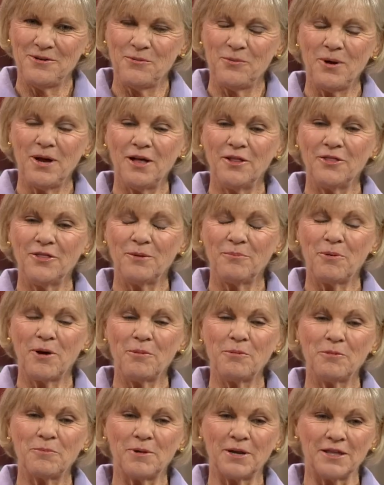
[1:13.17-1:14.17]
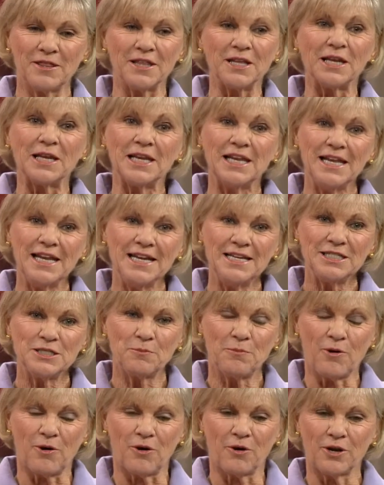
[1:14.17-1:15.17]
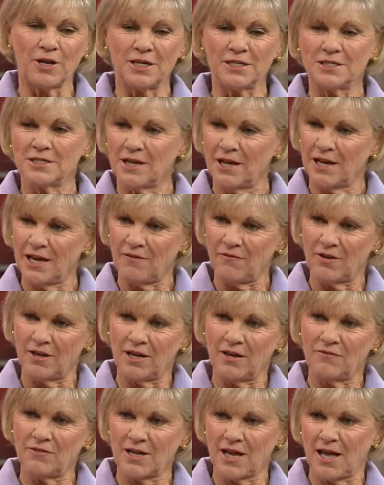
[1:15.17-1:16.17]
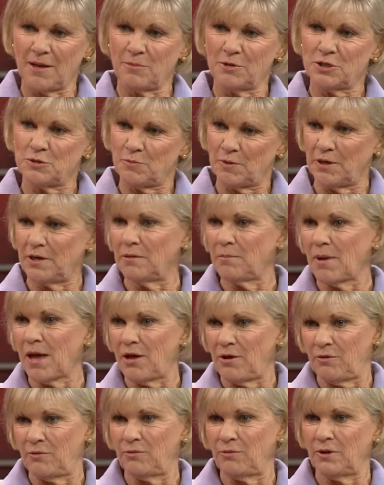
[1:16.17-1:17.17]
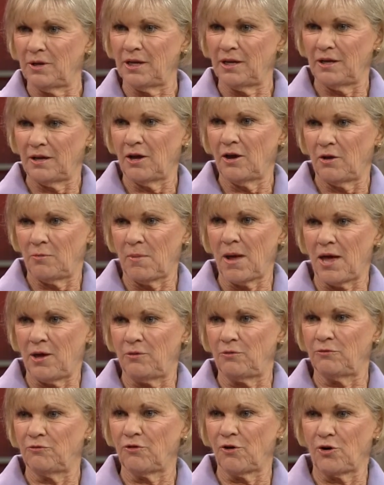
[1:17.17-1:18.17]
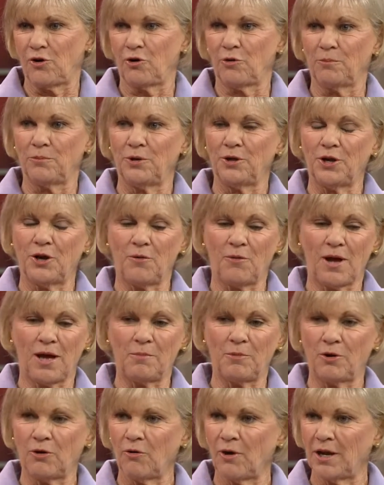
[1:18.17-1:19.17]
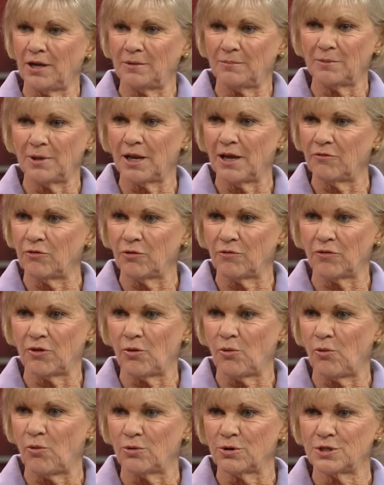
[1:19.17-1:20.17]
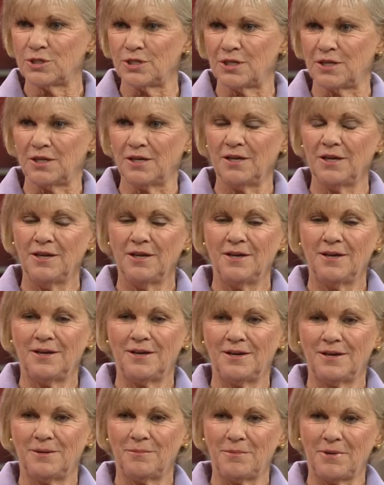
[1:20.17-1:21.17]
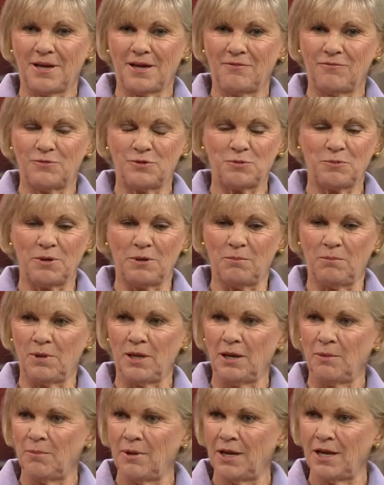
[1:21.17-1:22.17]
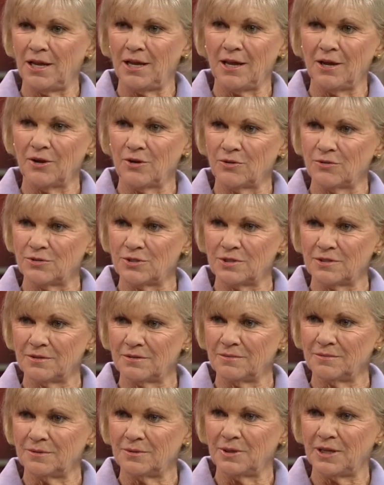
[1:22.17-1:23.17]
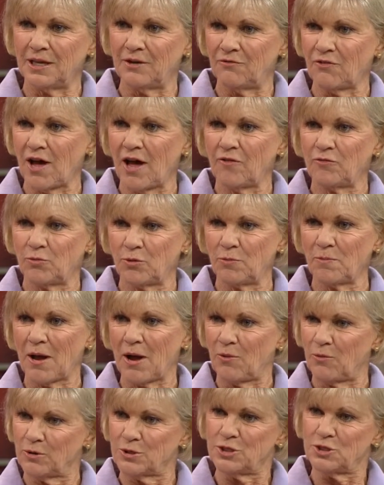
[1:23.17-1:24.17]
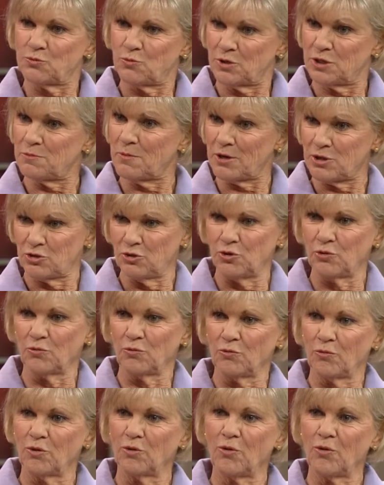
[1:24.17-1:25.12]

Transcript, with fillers: Well, probably the least part is not having enough time to spend on my own farm. You know, I'm a great lover of the horse, and I've spent many years involved with my horses. Once my children were